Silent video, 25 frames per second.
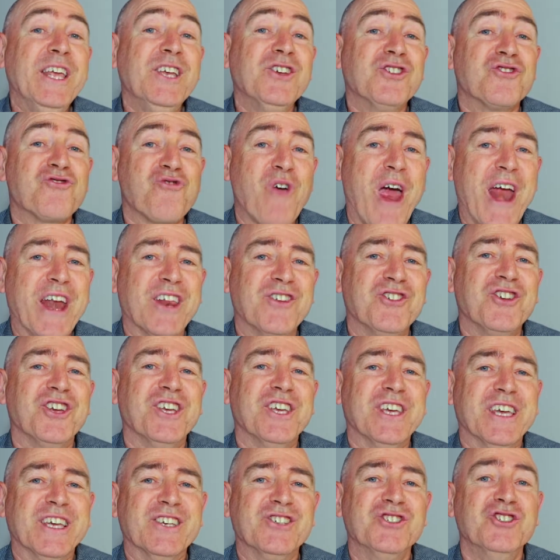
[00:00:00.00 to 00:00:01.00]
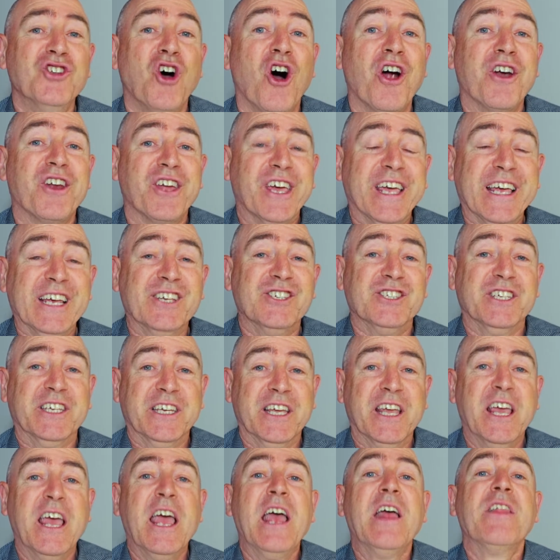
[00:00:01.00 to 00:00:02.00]
strategy is not easy.
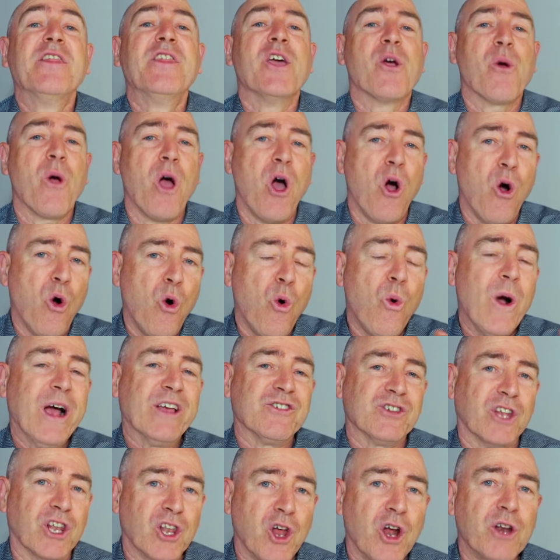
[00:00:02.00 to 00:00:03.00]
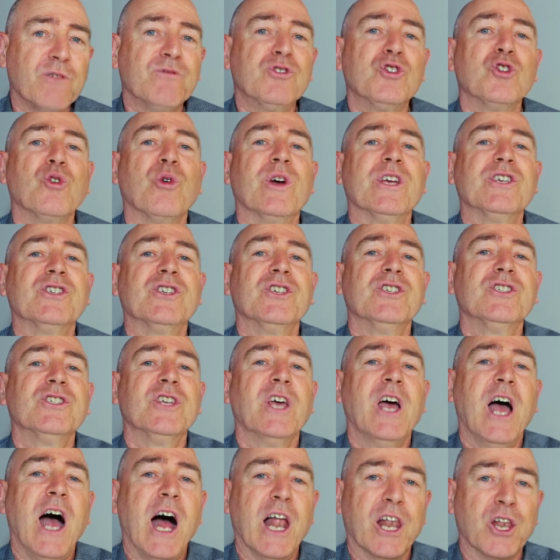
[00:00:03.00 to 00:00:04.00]
There are always a lot of choices,
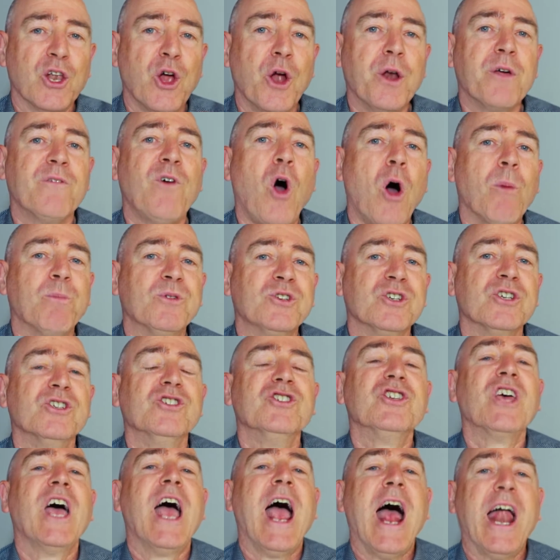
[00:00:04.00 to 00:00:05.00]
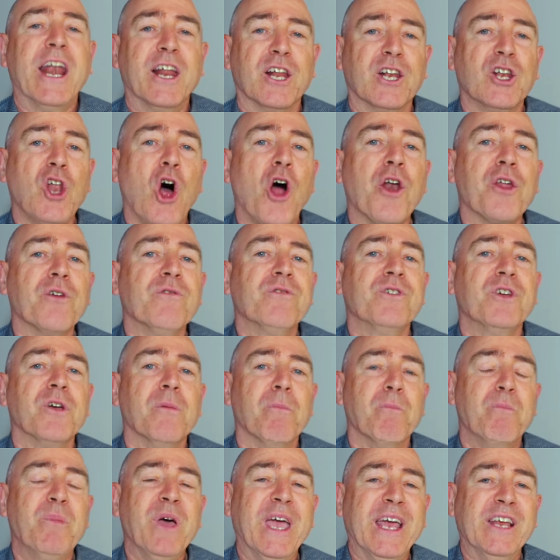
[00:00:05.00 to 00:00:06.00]
a lot of options, and a lot of
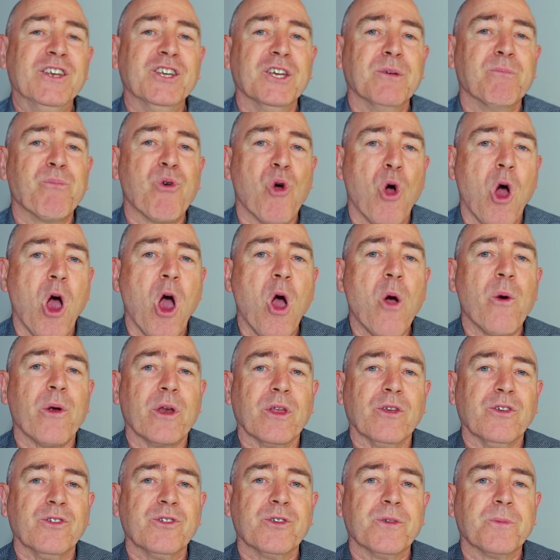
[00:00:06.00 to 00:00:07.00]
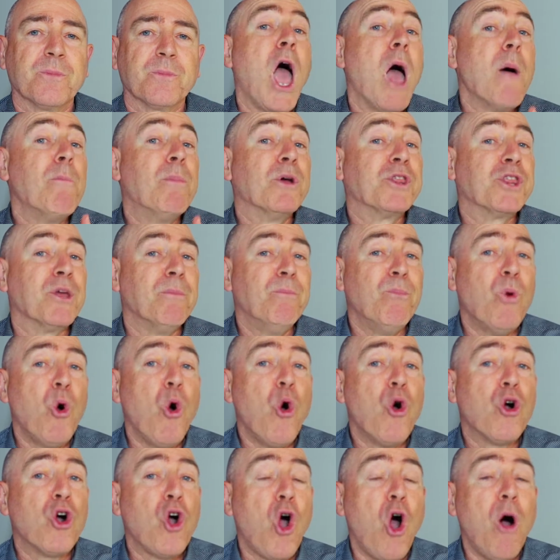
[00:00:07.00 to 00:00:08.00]
competing priorities. But the
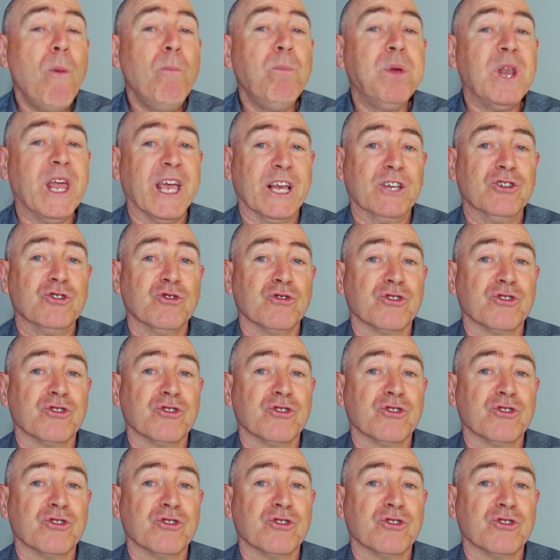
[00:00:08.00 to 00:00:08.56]
more complex your